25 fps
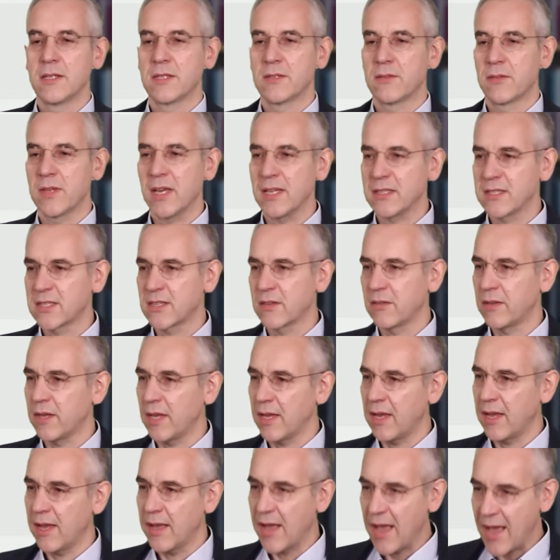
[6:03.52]
So that's
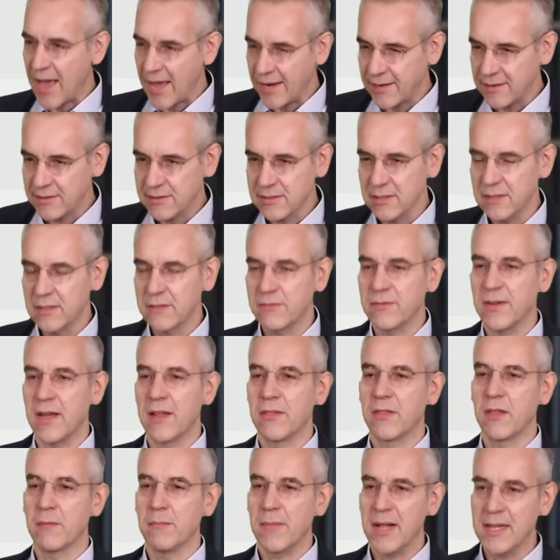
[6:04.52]
the additive
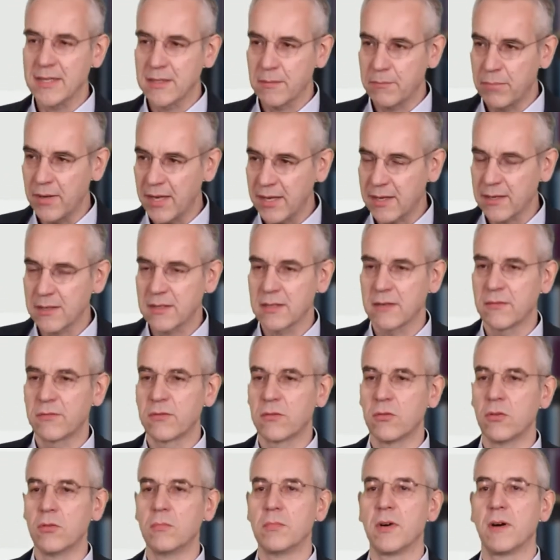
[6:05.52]
and the multiplicative
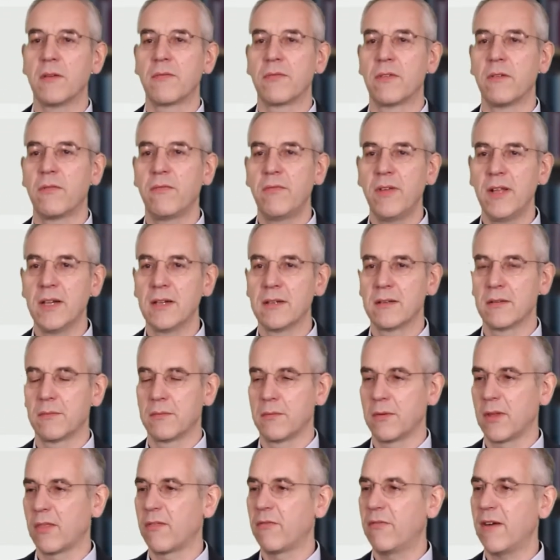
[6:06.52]
group of the field
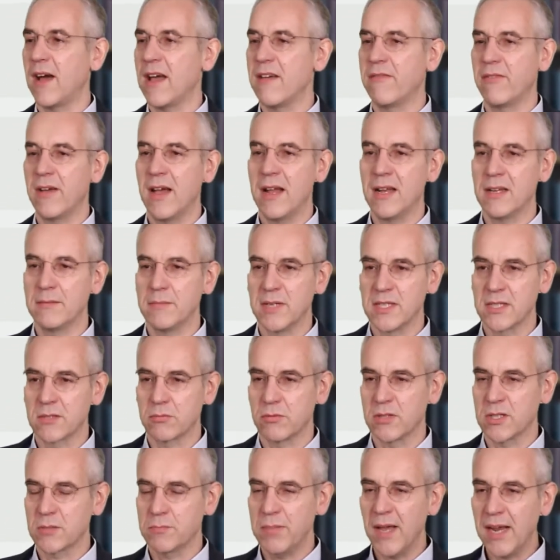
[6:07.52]
with five elements
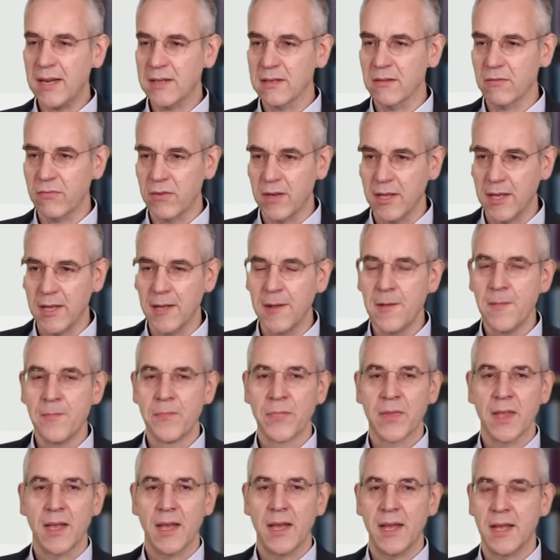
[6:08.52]
respectively.
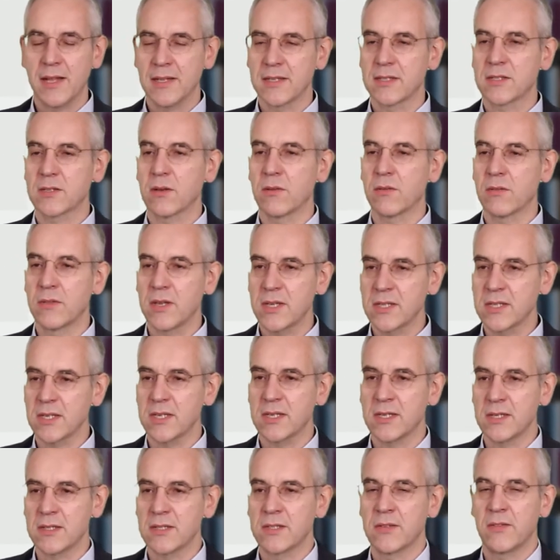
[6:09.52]
And so this
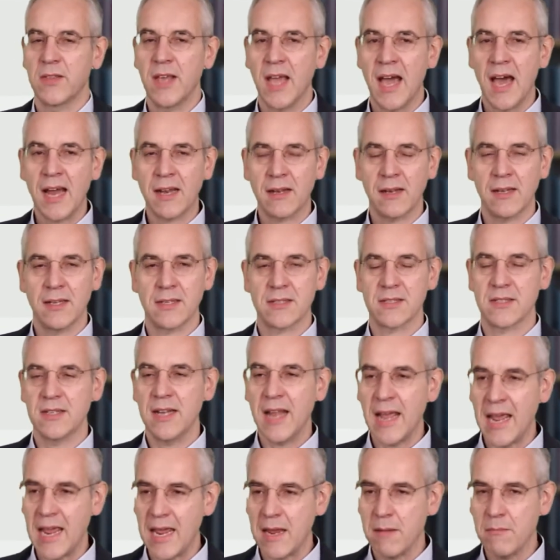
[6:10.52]
is the atlas
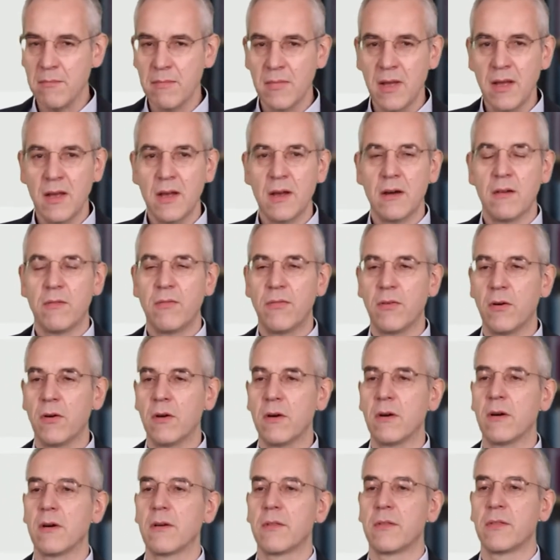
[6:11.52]
name
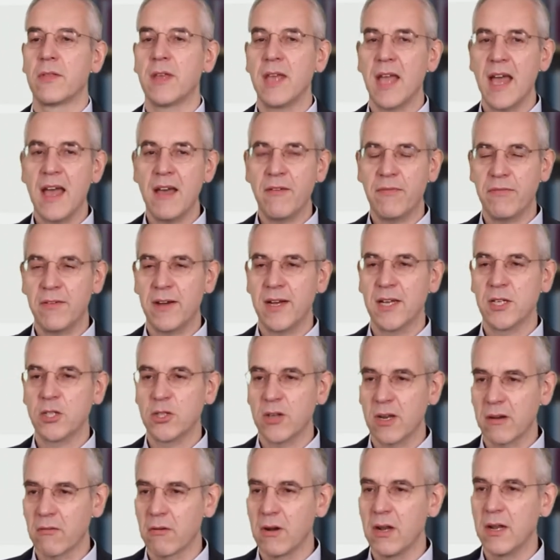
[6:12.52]
for the affine
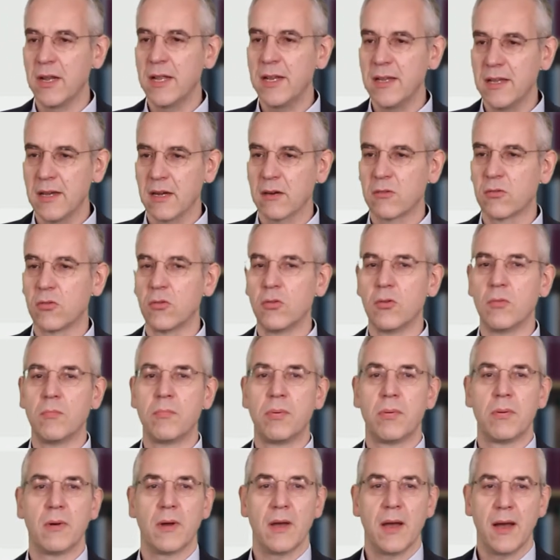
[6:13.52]
general linear
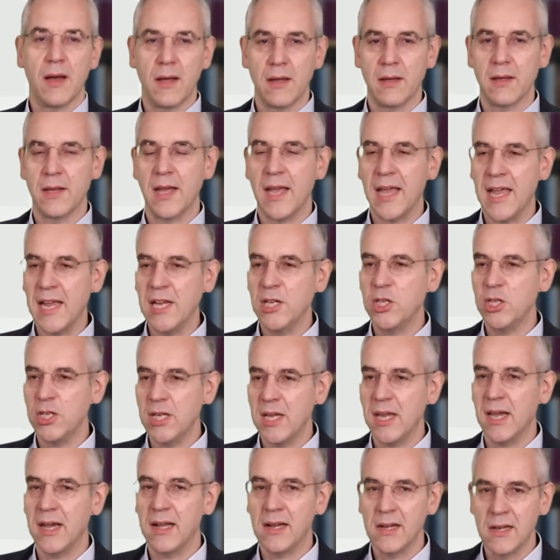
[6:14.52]
group uh,
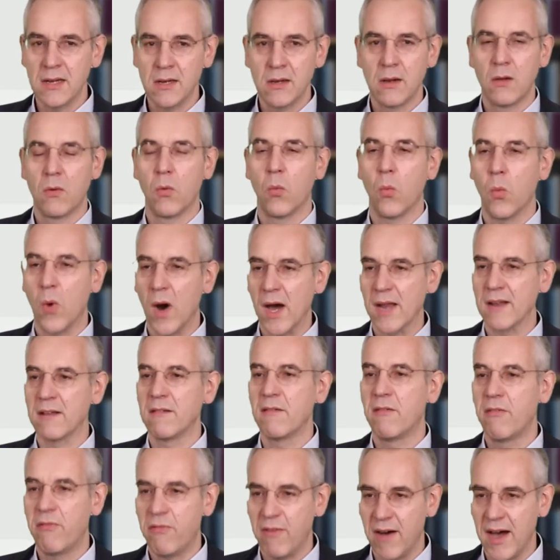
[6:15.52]

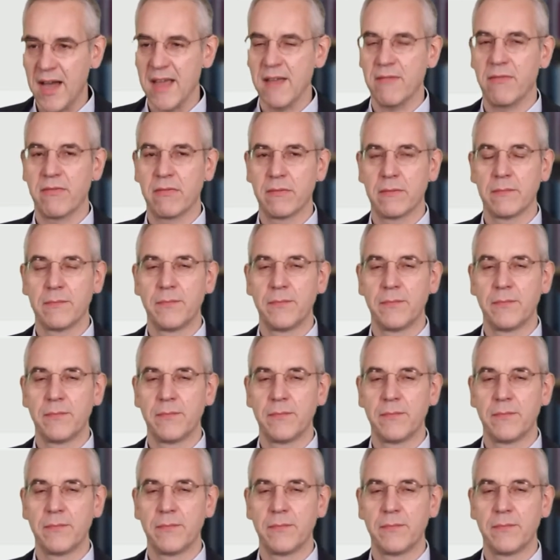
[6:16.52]
AGL15.